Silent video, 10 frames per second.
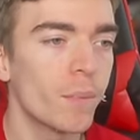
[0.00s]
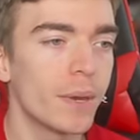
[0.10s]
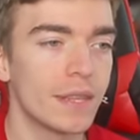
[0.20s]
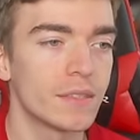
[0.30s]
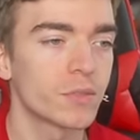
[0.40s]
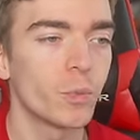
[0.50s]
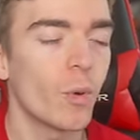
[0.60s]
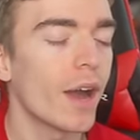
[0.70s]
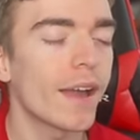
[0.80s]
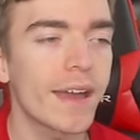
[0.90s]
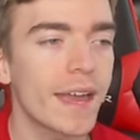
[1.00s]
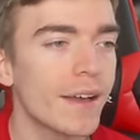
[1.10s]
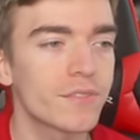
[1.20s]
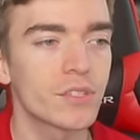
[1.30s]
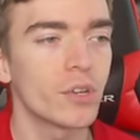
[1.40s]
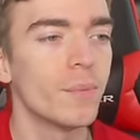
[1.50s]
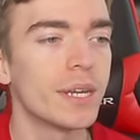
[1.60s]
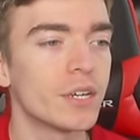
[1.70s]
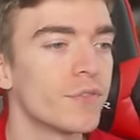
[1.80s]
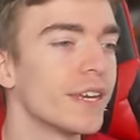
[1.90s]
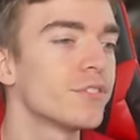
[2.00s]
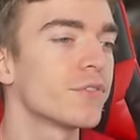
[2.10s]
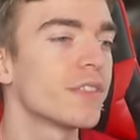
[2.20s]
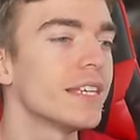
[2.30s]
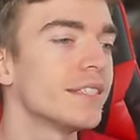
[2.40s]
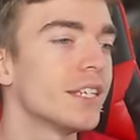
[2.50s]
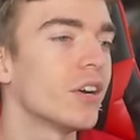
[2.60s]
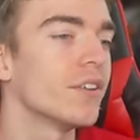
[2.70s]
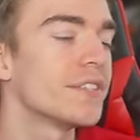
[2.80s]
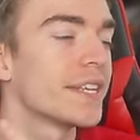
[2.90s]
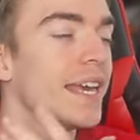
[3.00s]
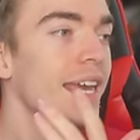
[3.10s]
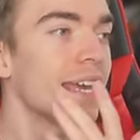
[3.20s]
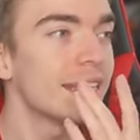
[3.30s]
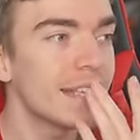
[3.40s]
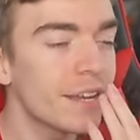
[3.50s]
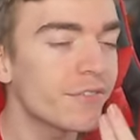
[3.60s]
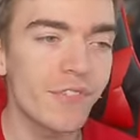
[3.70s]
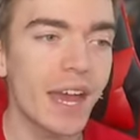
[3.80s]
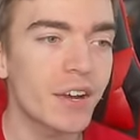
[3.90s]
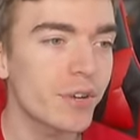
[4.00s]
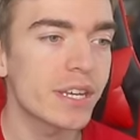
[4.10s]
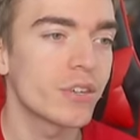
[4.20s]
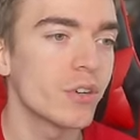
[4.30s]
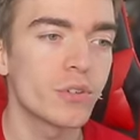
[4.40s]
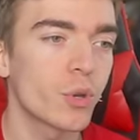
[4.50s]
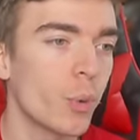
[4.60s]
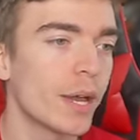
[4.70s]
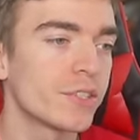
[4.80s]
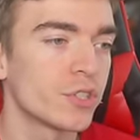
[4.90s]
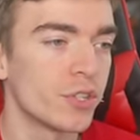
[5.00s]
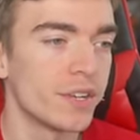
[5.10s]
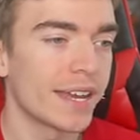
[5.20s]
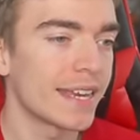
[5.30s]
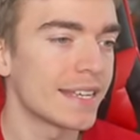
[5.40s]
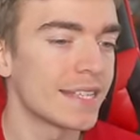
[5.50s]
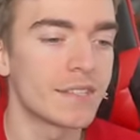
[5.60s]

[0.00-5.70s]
Robins. Why I have so many of each of these Neons is a very good question. I guess